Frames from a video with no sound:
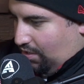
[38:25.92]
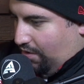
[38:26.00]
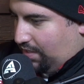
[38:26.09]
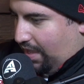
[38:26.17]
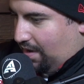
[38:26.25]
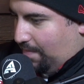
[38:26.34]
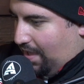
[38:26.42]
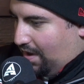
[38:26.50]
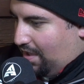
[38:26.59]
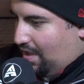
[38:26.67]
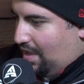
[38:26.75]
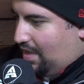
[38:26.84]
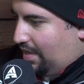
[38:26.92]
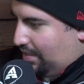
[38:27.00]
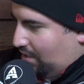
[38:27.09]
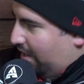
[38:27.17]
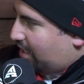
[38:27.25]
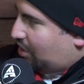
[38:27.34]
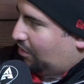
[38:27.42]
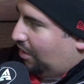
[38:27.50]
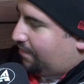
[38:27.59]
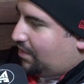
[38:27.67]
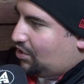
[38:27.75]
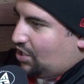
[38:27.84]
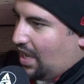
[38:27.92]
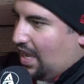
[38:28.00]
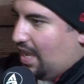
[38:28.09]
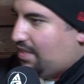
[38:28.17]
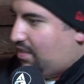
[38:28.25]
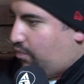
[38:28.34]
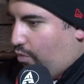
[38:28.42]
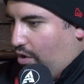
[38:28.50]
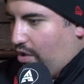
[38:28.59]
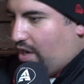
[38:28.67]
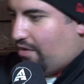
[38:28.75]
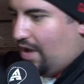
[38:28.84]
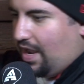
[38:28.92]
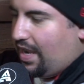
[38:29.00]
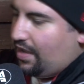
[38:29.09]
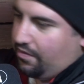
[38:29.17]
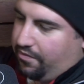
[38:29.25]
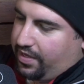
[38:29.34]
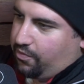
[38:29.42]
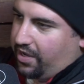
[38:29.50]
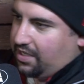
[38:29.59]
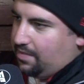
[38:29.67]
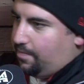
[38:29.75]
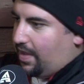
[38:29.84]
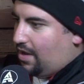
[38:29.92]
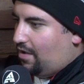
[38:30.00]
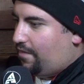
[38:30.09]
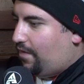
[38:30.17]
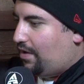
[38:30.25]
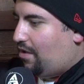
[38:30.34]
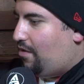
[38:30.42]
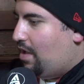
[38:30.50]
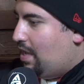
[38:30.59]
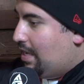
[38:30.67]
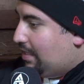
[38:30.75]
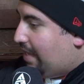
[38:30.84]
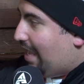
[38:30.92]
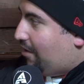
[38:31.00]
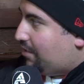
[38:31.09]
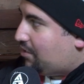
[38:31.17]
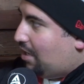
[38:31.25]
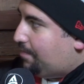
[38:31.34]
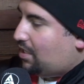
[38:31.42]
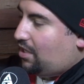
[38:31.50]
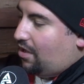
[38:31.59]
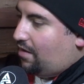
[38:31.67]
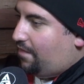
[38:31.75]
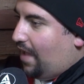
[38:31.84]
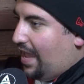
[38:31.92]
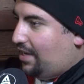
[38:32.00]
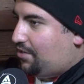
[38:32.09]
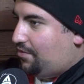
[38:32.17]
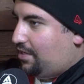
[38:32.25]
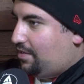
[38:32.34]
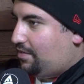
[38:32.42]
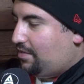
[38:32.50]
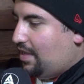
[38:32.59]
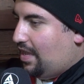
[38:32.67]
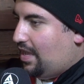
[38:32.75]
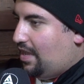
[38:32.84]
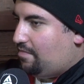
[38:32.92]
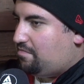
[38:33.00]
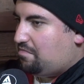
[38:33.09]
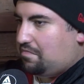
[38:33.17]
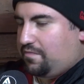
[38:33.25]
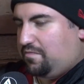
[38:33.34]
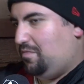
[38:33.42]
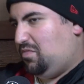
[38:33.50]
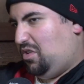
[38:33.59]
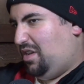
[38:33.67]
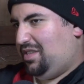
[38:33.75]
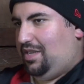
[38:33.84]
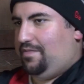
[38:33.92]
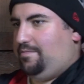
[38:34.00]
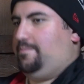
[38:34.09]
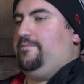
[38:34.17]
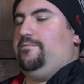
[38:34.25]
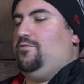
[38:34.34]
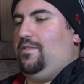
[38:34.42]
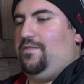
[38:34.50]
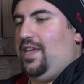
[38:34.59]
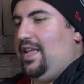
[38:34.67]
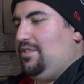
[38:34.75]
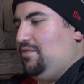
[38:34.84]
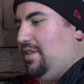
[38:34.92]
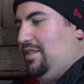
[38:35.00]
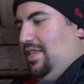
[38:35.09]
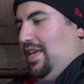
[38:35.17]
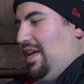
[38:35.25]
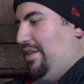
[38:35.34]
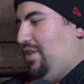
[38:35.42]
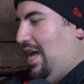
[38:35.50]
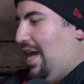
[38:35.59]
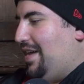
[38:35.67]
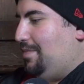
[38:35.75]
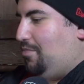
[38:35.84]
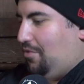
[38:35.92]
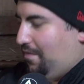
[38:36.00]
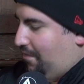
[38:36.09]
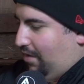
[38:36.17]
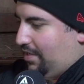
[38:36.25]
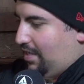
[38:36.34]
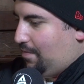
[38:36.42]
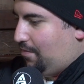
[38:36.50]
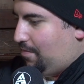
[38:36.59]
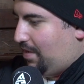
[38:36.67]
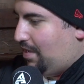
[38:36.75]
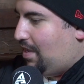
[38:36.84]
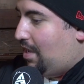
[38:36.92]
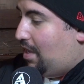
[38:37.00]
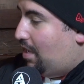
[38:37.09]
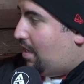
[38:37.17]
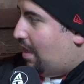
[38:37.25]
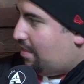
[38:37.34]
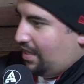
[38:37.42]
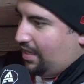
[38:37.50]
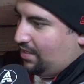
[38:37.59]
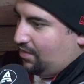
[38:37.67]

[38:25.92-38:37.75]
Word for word: no doubt about it. His IQ off the charts, his work rate, he always works his butt off. I know Daicos cops a lot of hatred um, from toxic footy fans who says he can't win a hard ball, for example. But I think